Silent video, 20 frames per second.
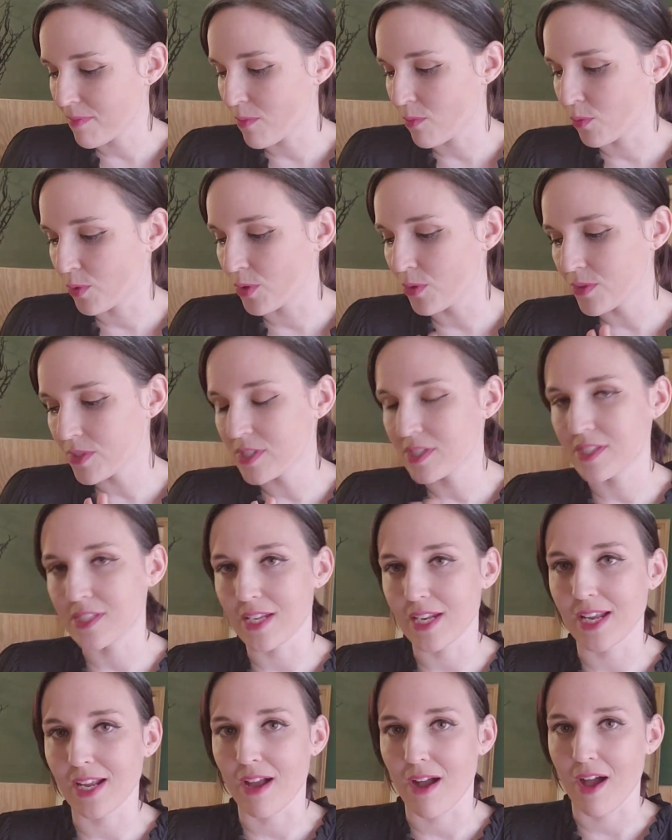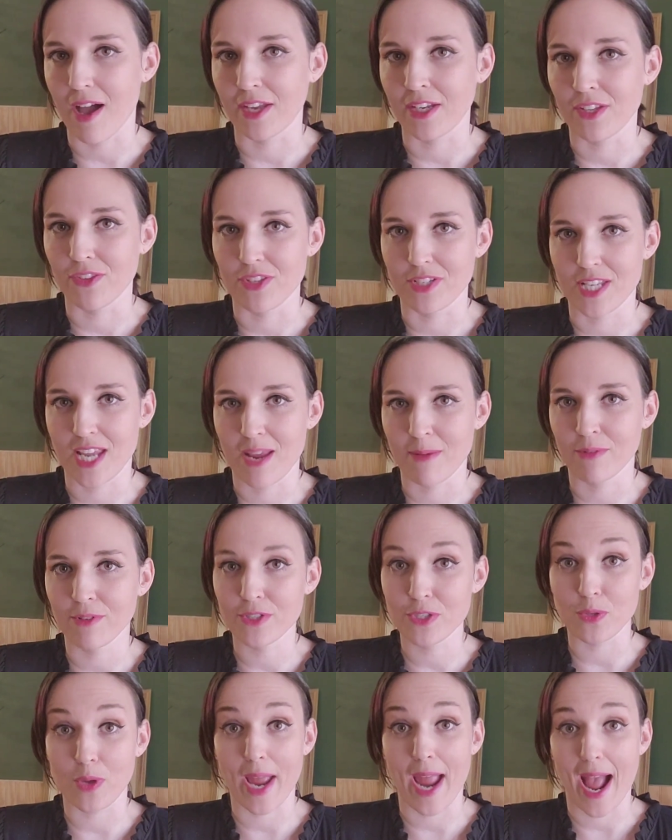roots sitting on the table,
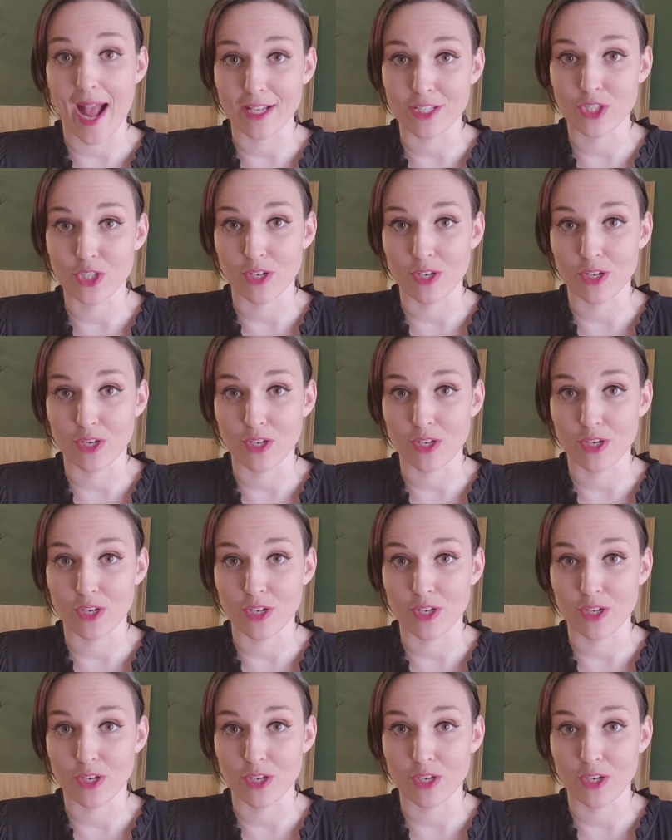so I asked